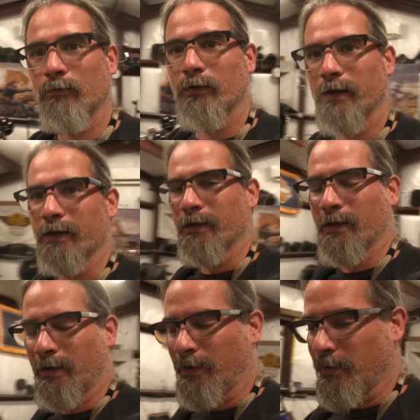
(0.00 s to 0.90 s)
the way
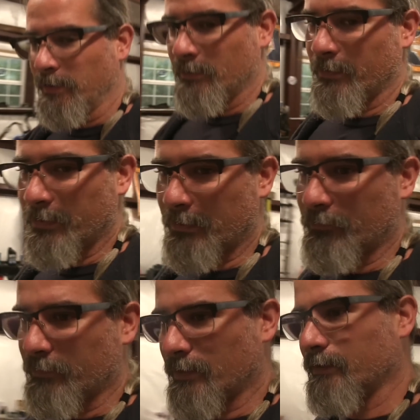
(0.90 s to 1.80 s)
you
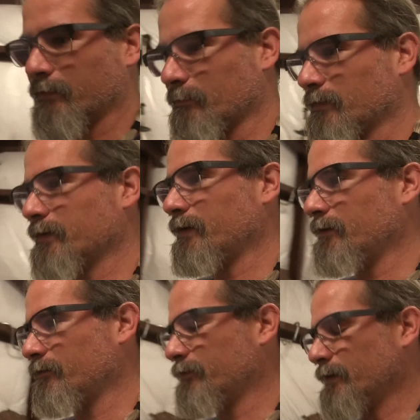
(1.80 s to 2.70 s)
guys are not going to
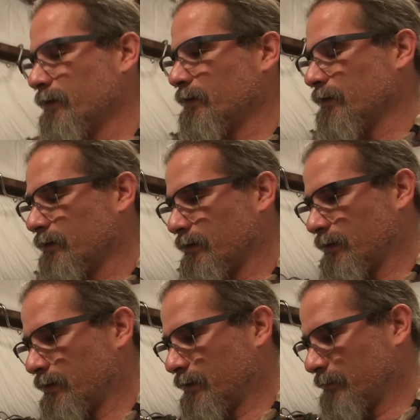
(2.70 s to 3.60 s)
believe
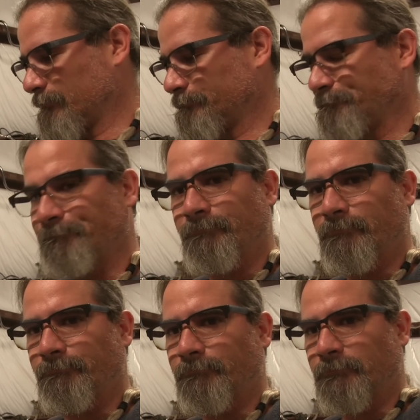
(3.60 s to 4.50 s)
um,
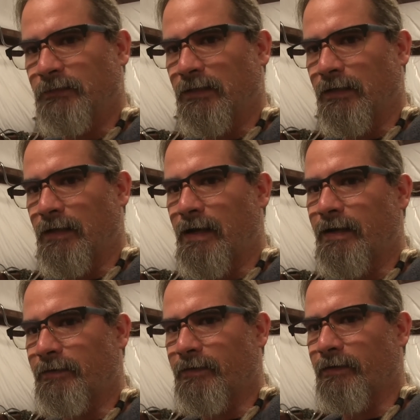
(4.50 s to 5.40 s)
I
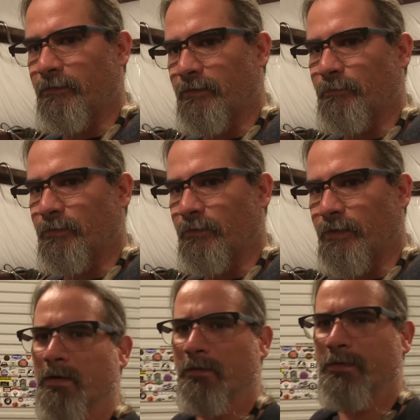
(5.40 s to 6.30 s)
got to tell you something
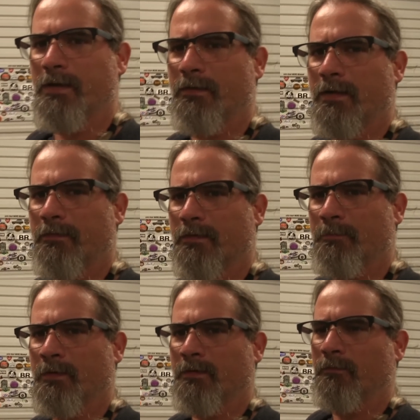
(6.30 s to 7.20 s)
but I'll tell you that
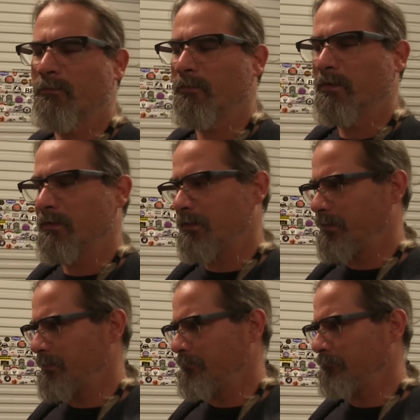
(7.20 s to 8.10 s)
something
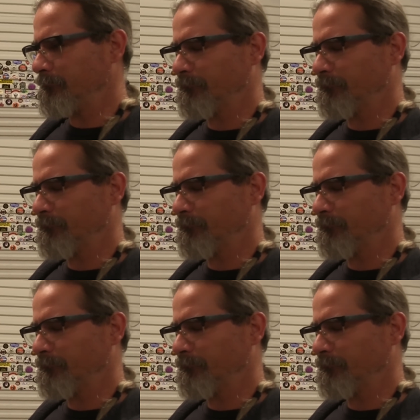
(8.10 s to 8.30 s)
um,